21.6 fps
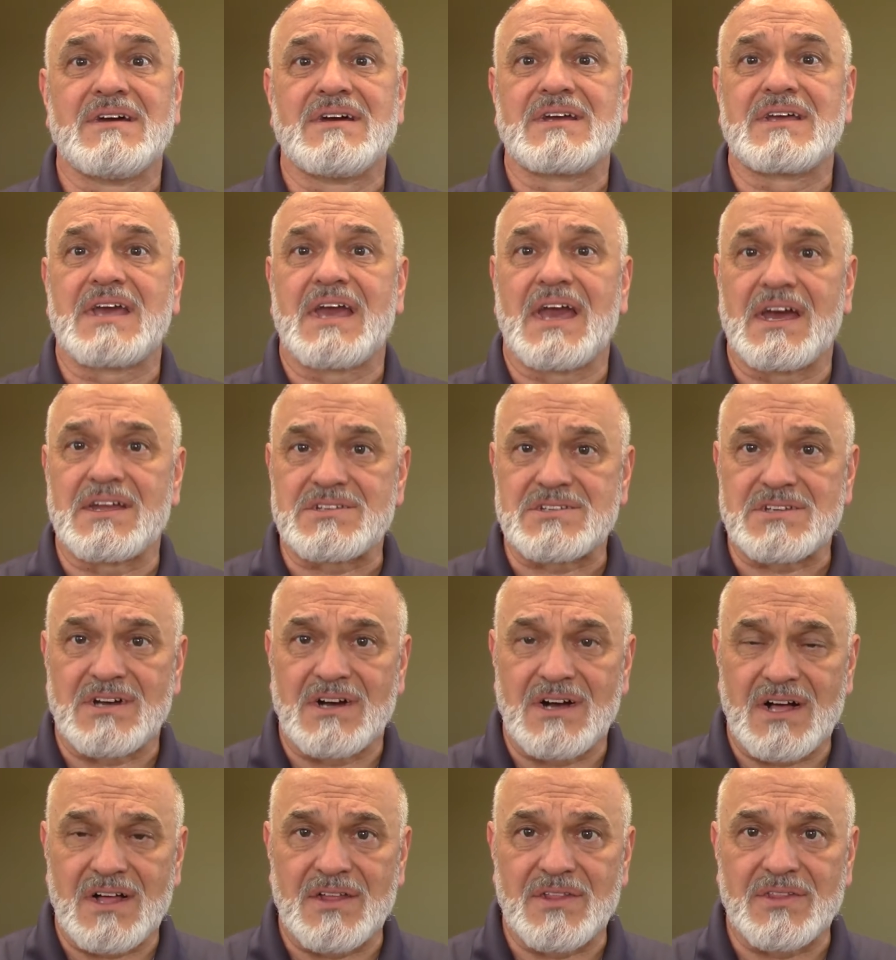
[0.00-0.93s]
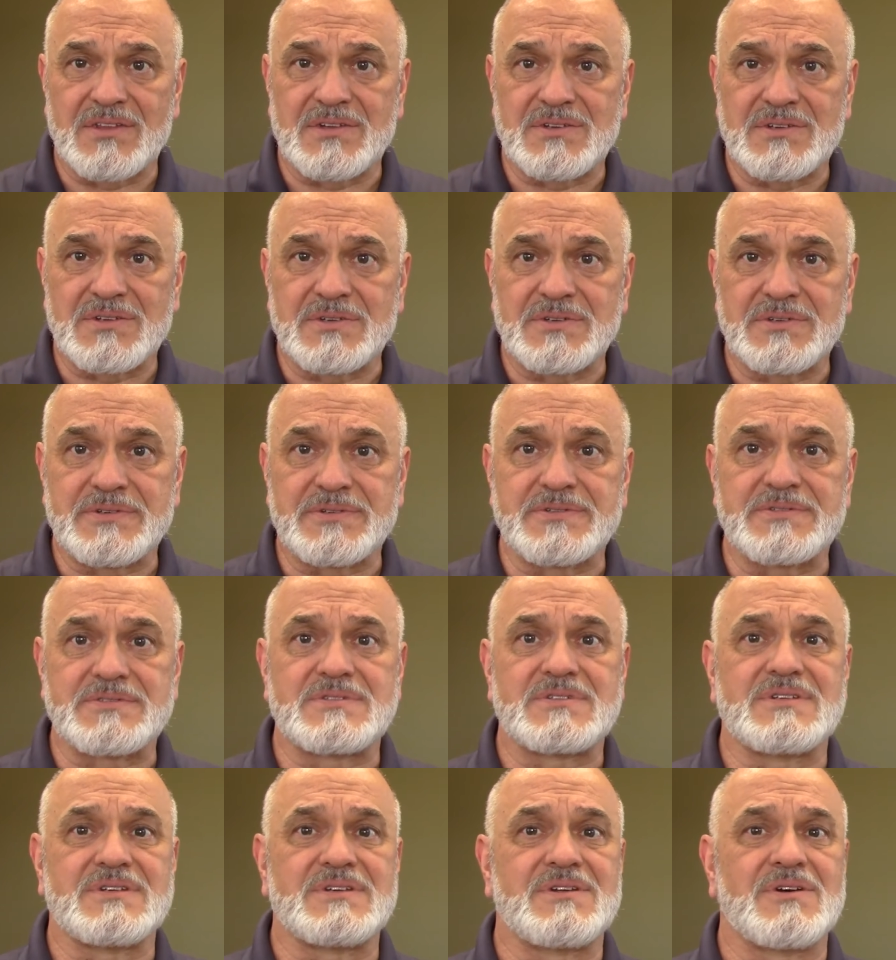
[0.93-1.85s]
catch all the
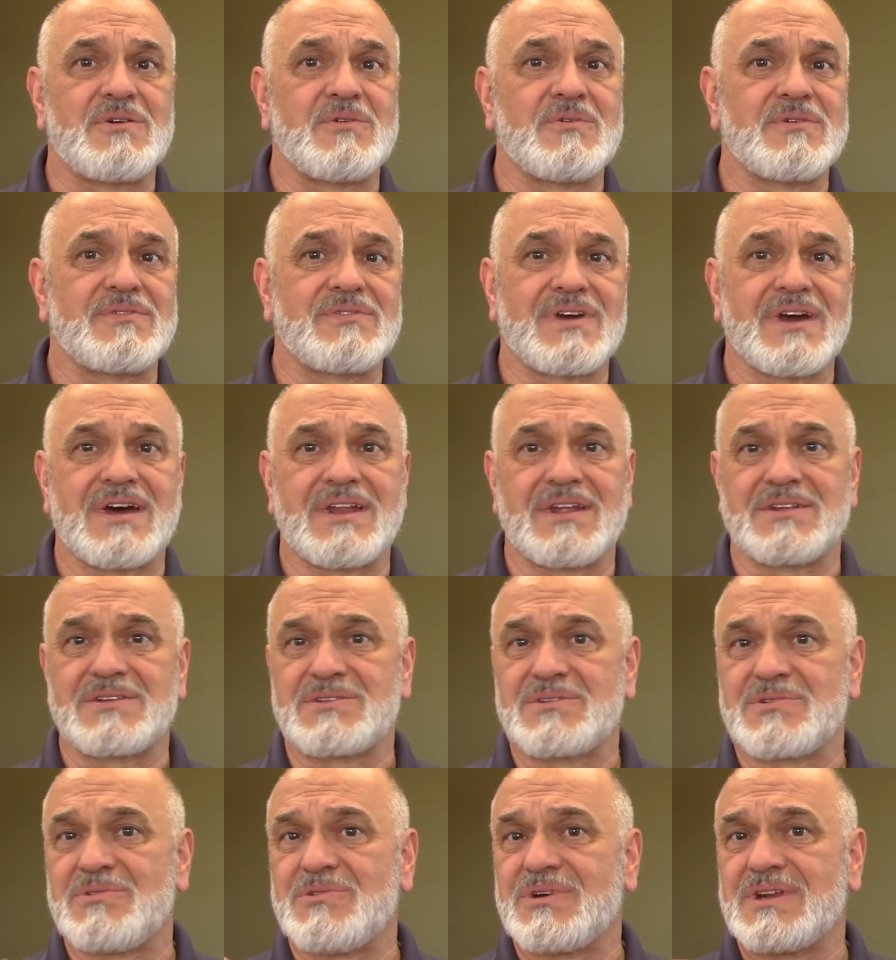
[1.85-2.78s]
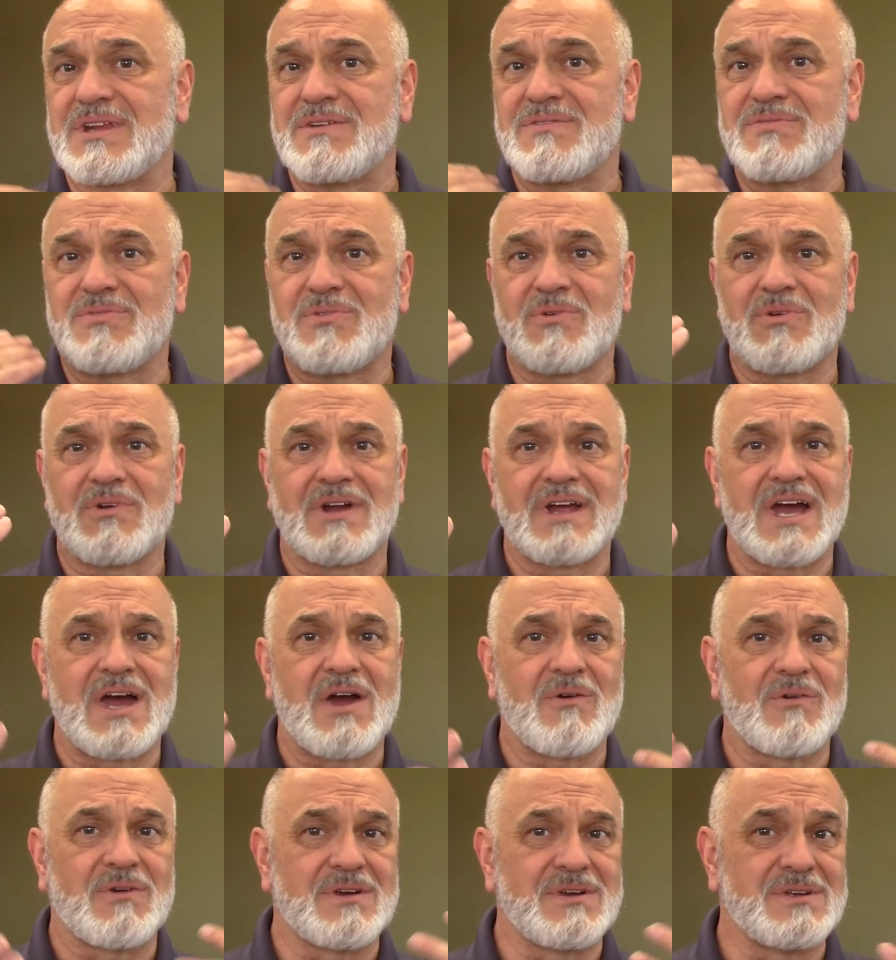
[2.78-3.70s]
news. You know, we've got a 24
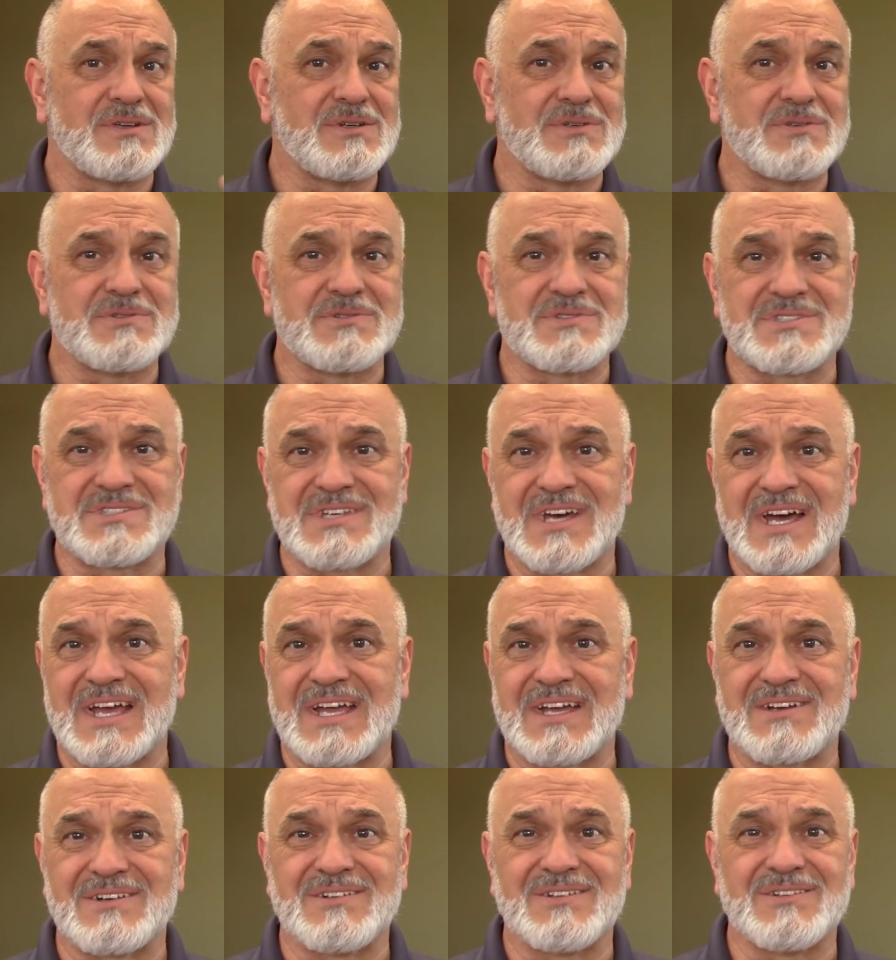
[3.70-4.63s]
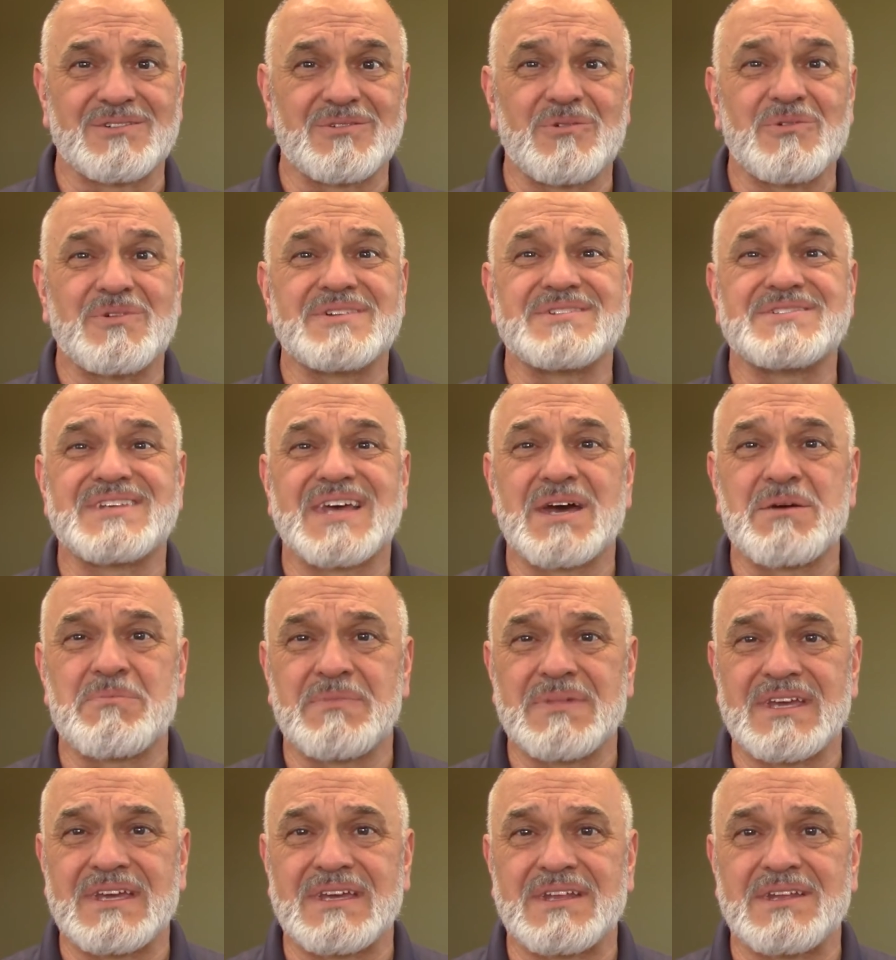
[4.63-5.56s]
hour news cycle. And what does
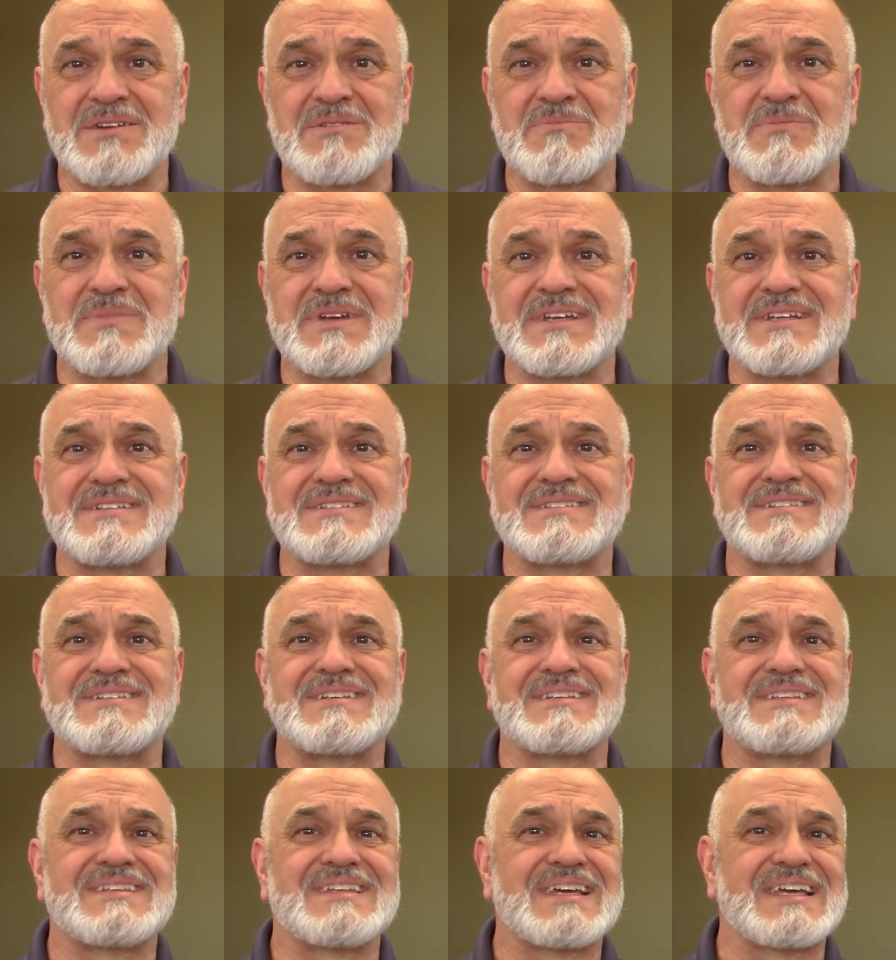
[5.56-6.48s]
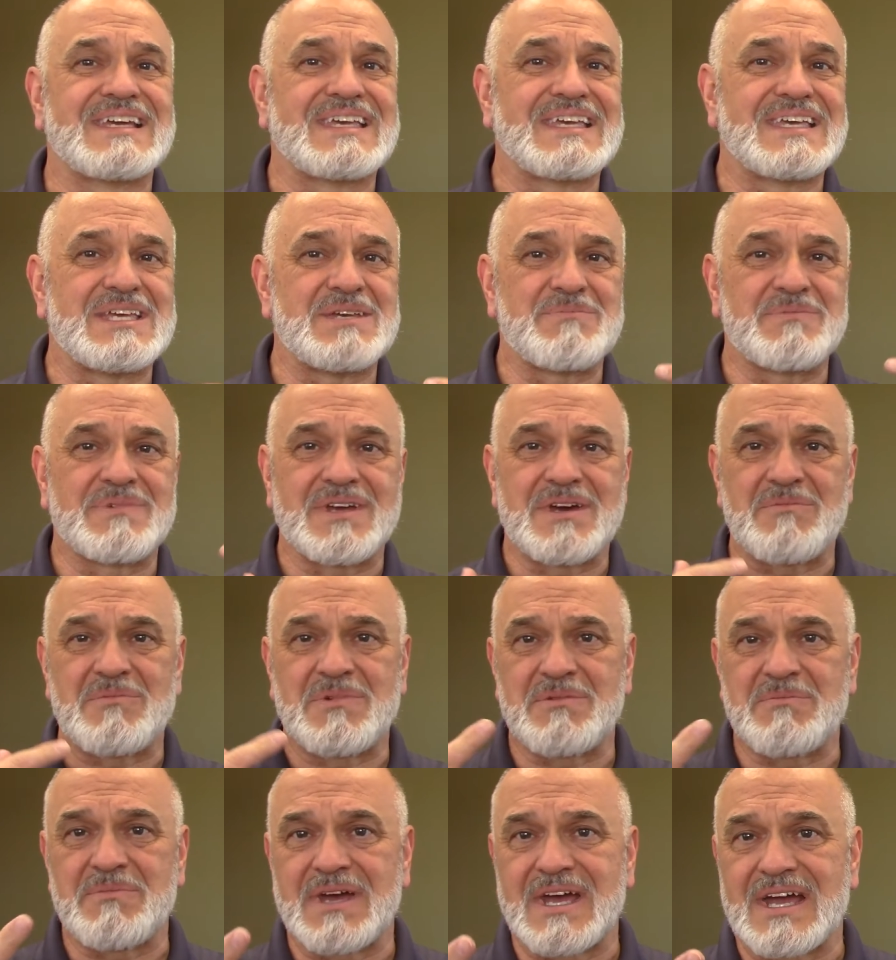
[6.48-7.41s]
that mean? It means that they keep
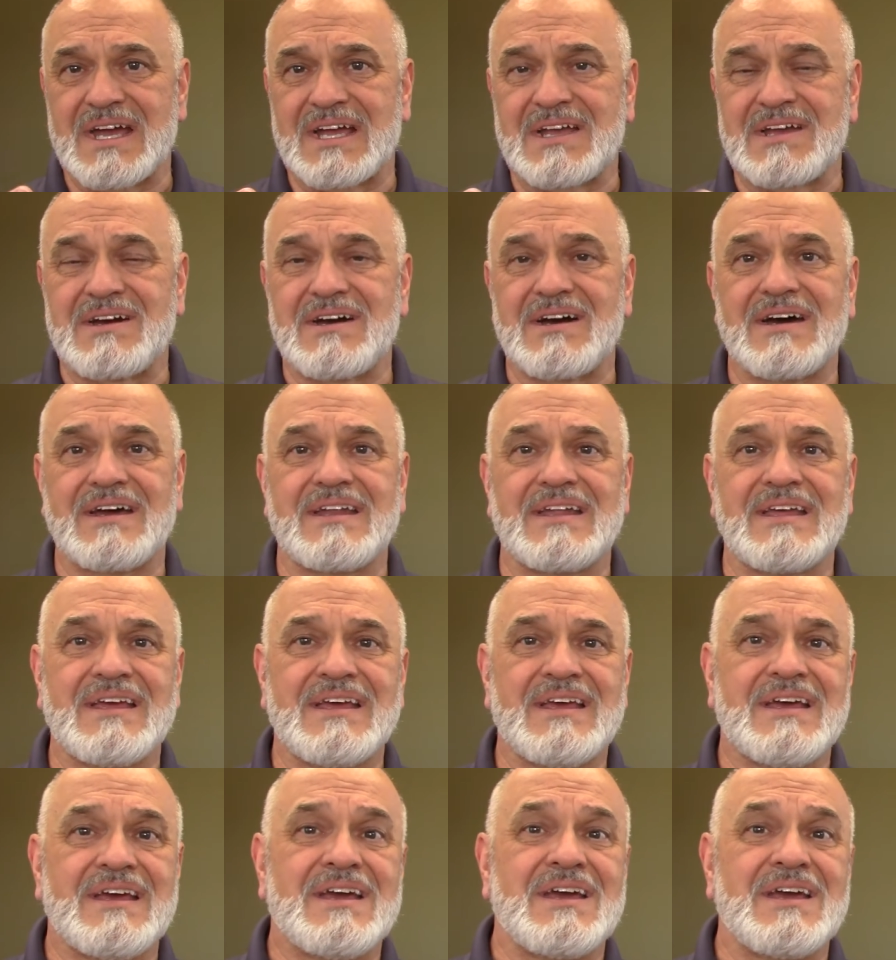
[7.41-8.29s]
coming back on.